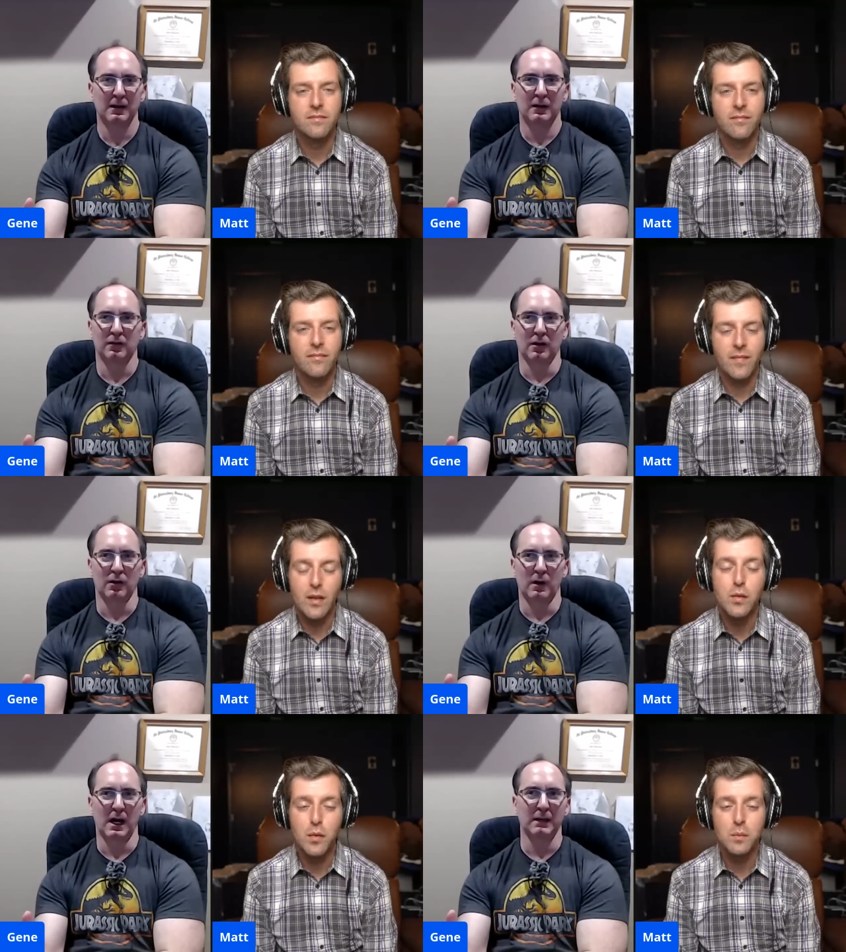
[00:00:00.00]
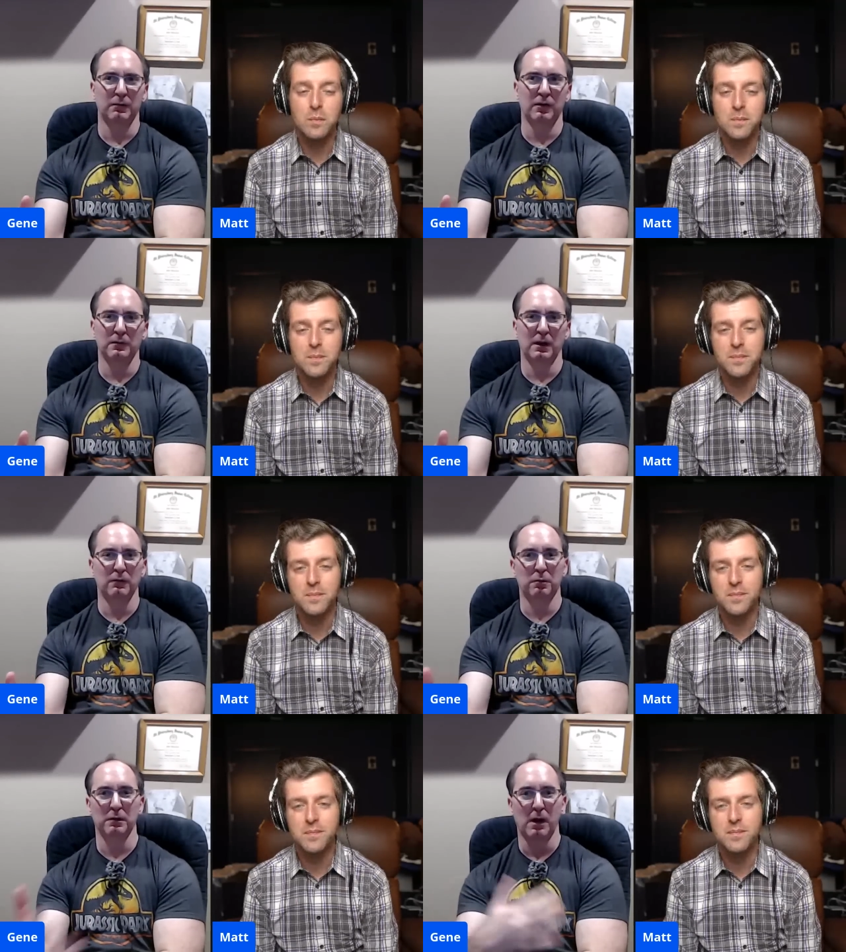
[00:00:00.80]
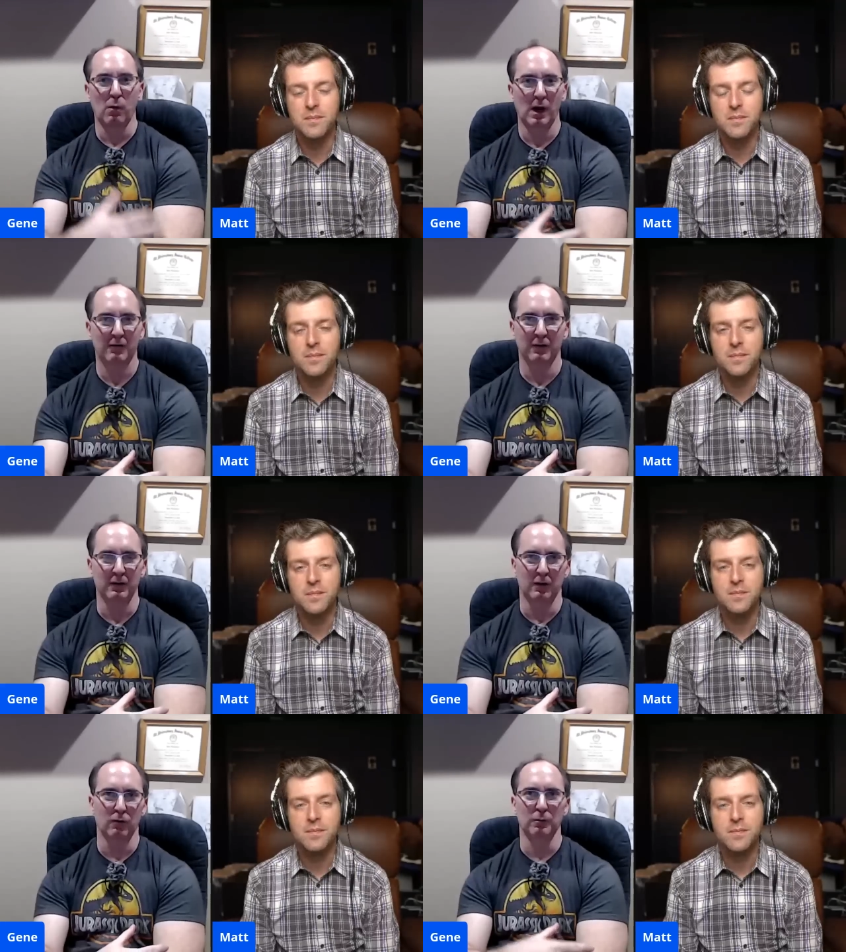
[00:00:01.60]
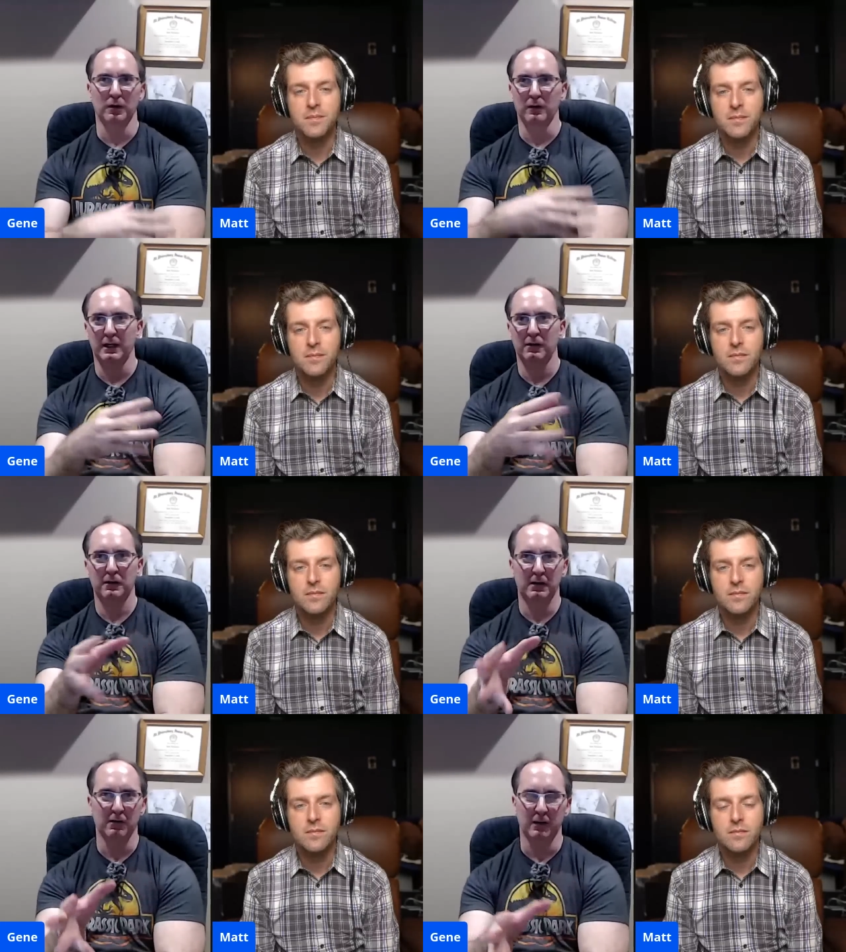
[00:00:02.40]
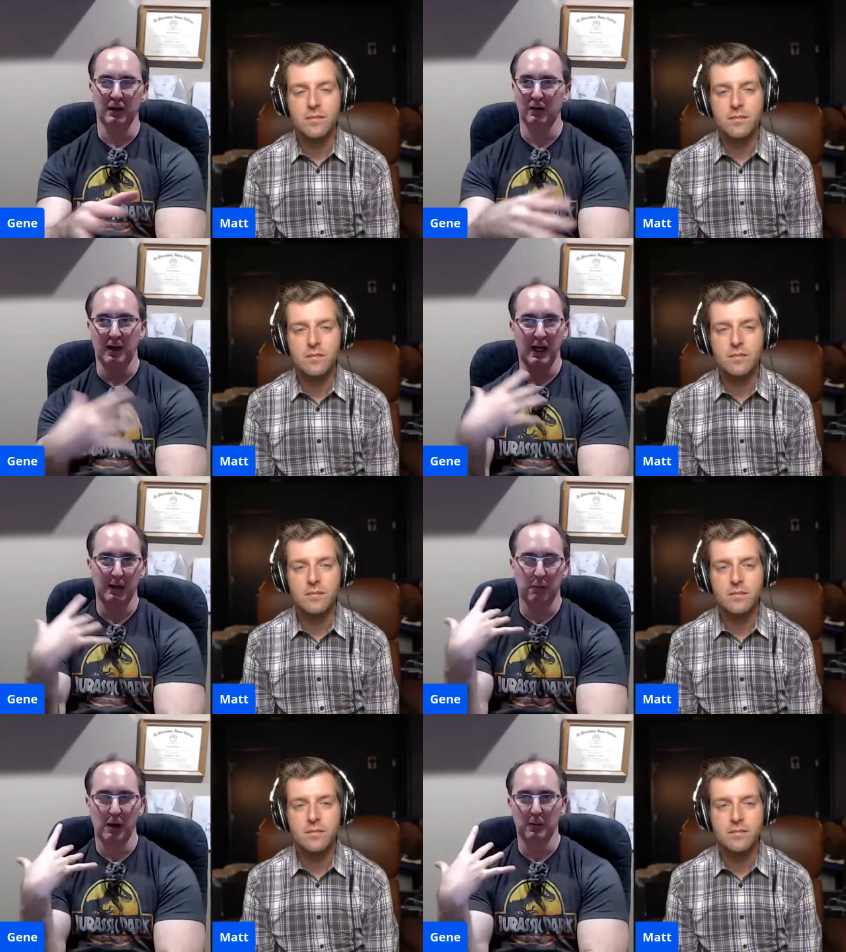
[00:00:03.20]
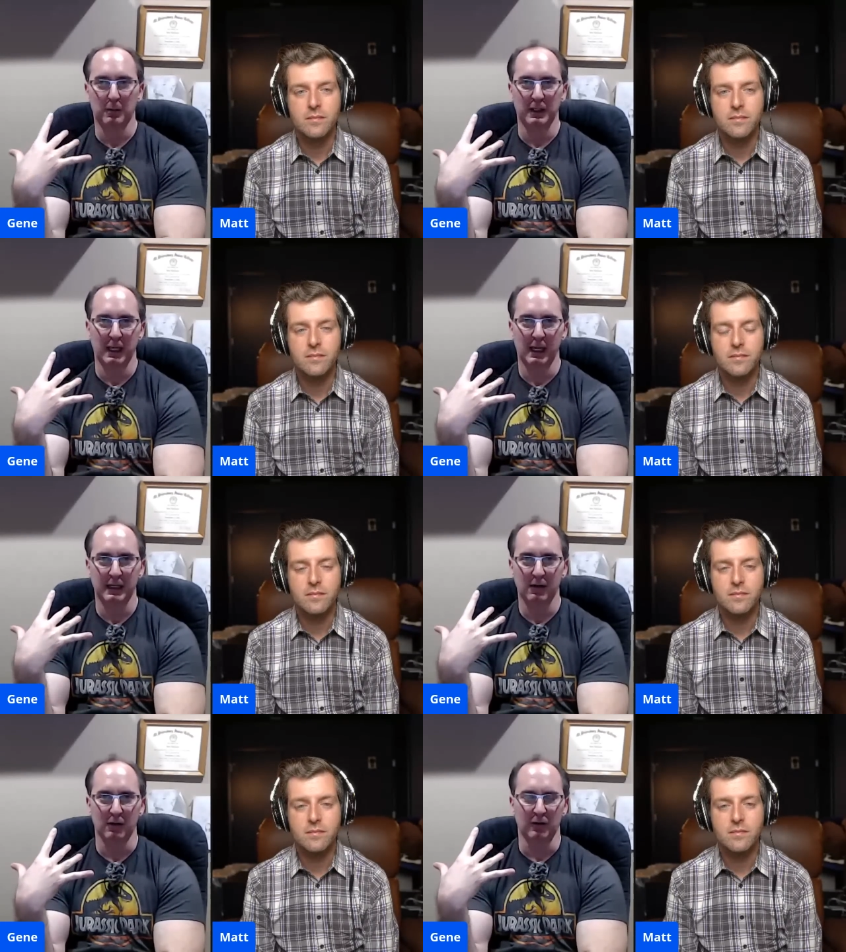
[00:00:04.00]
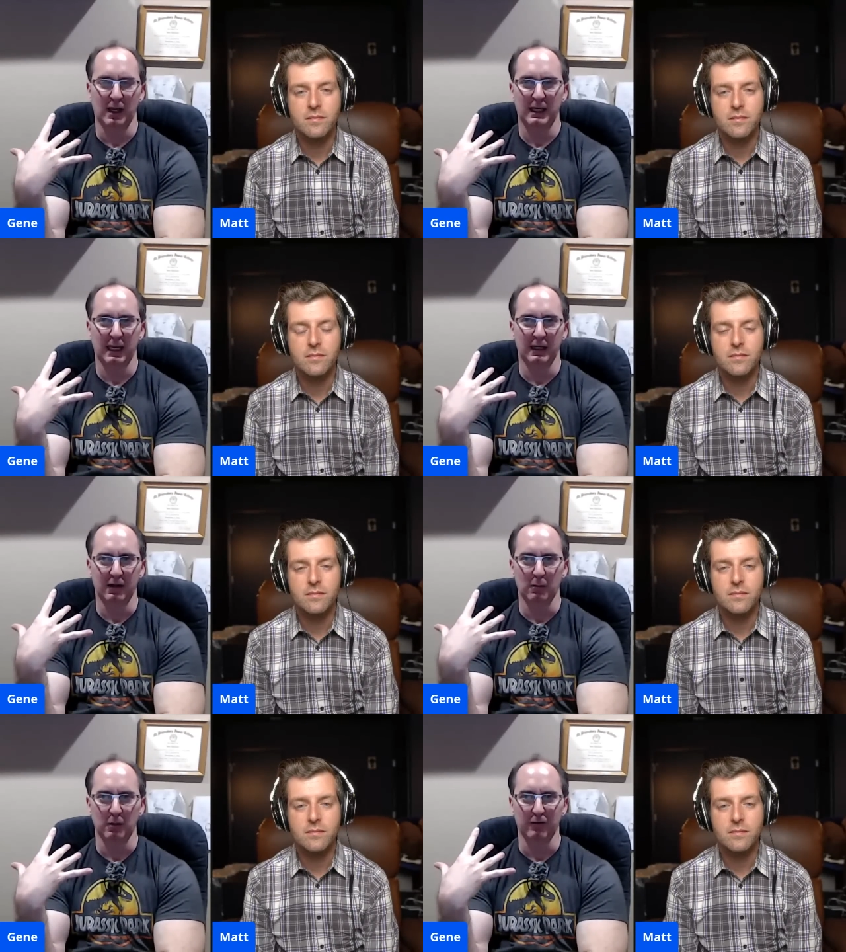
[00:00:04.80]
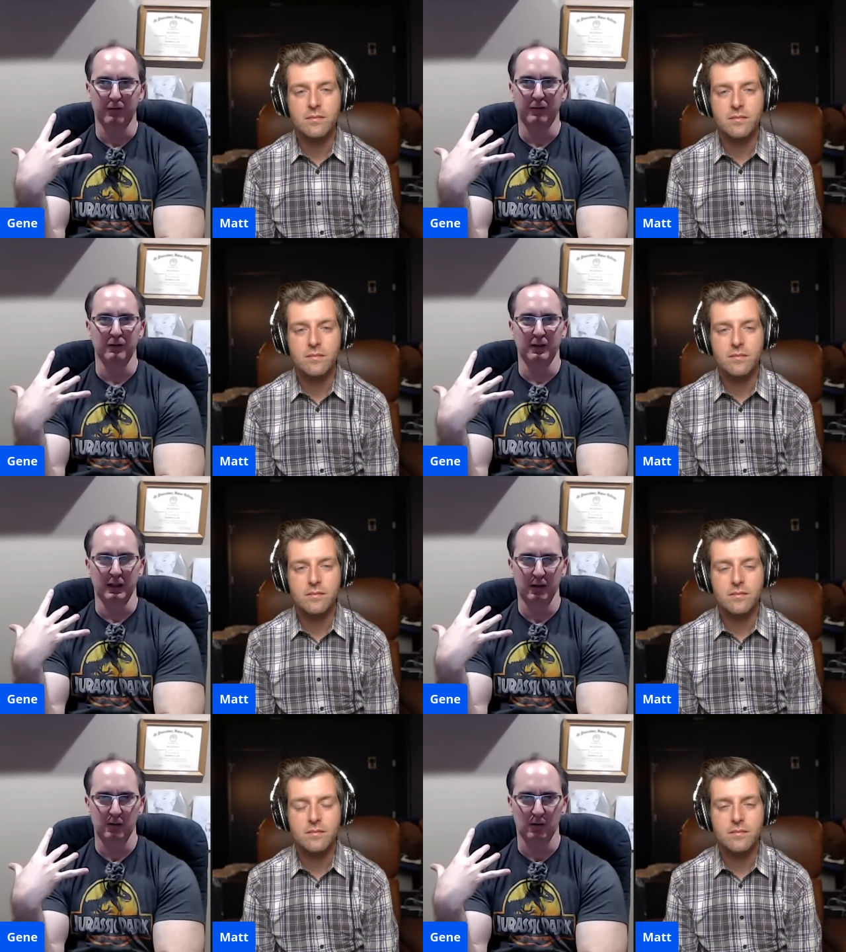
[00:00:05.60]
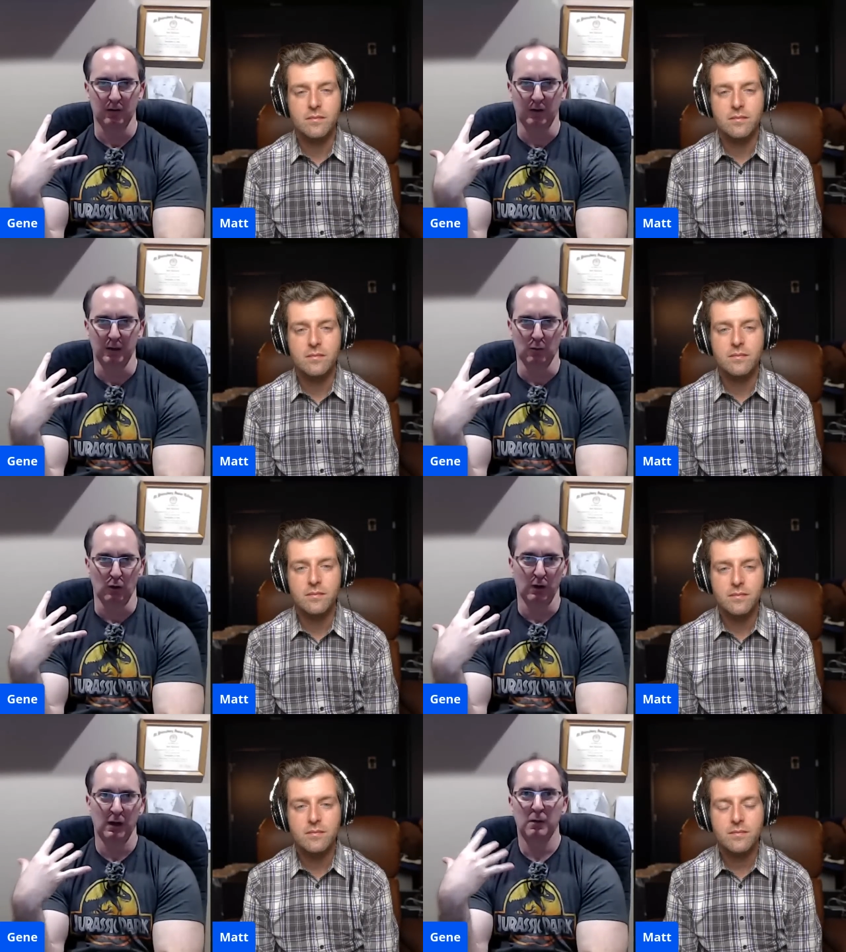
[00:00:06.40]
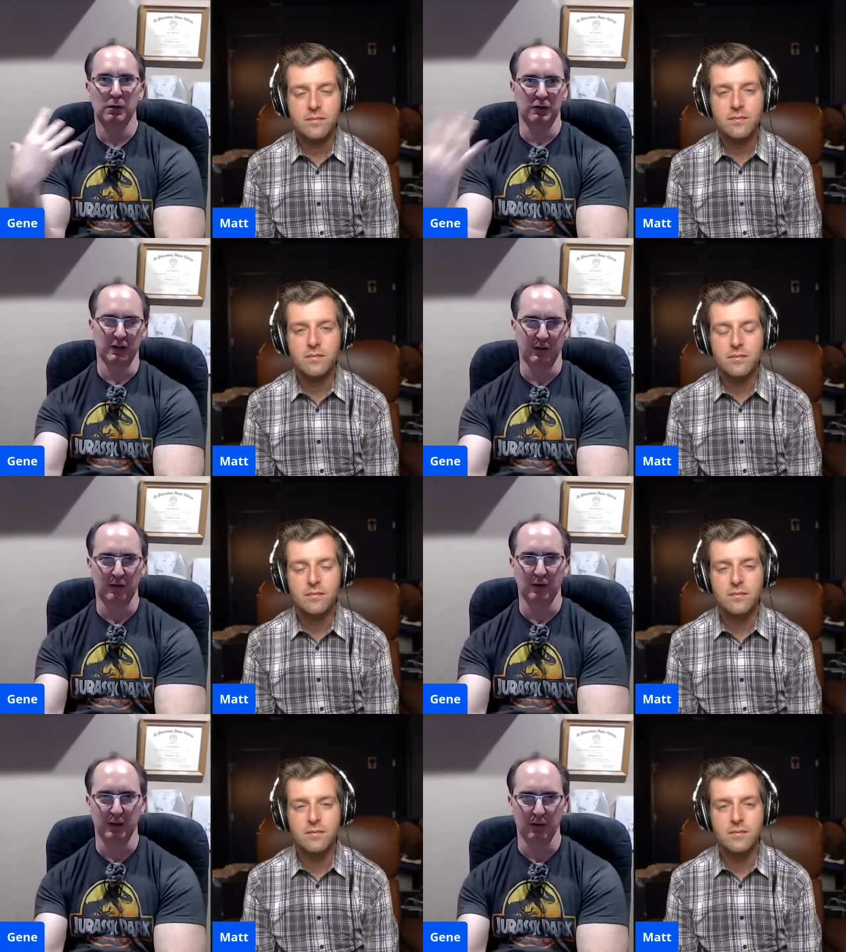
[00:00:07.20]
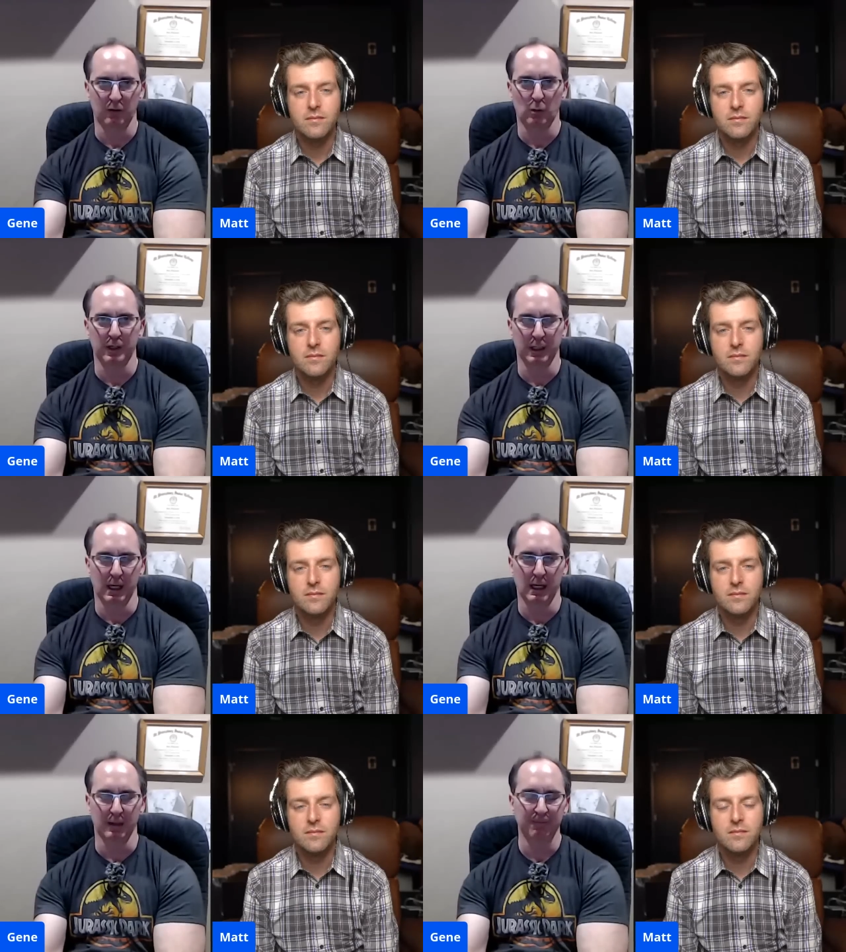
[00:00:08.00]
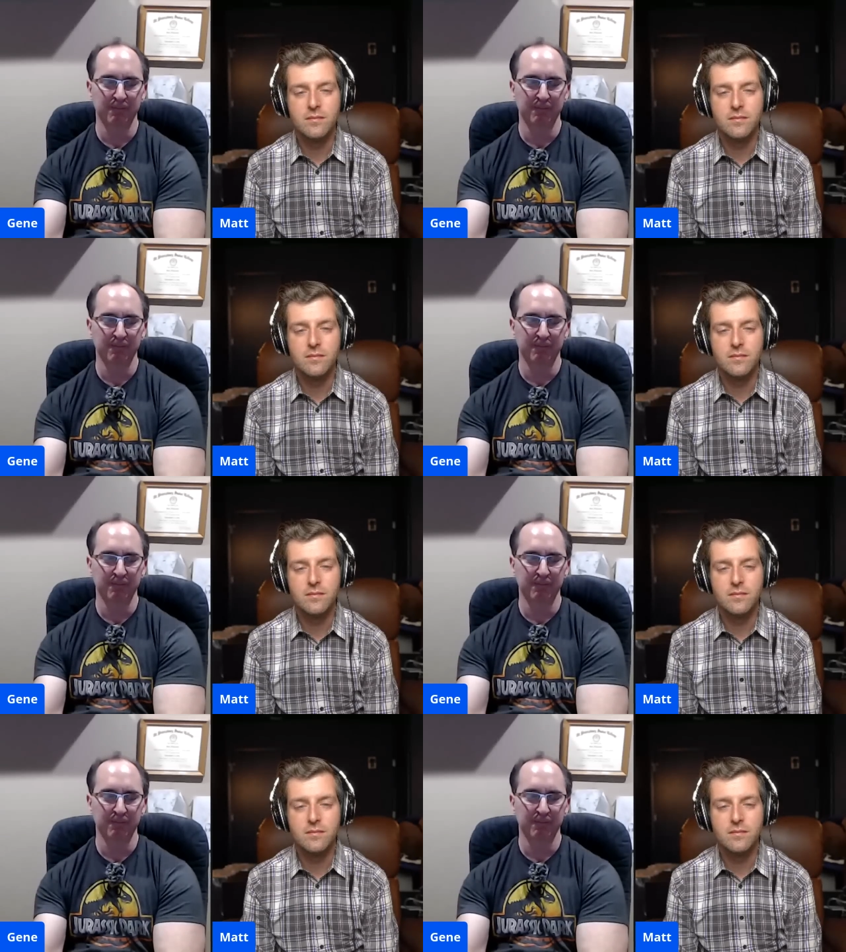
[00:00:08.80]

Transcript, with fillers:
Speaker 1: So I sometimes bring my wife into the room to let her hear things that I probably can't hear because I can't hear above 15 kilohertz anymore, but she can still hear to 20K.